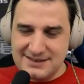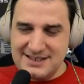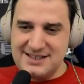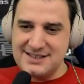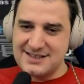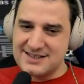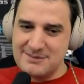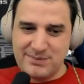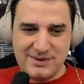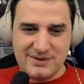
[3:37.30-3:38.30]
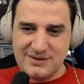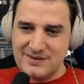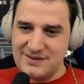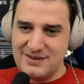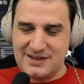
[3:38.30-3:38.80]
this is the CPU.
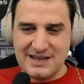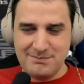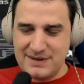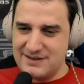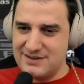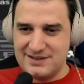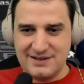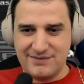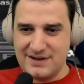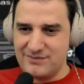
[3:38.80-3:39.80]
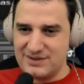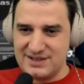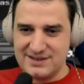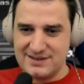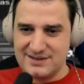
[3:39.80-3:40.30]
You can't play GTA 5 with this.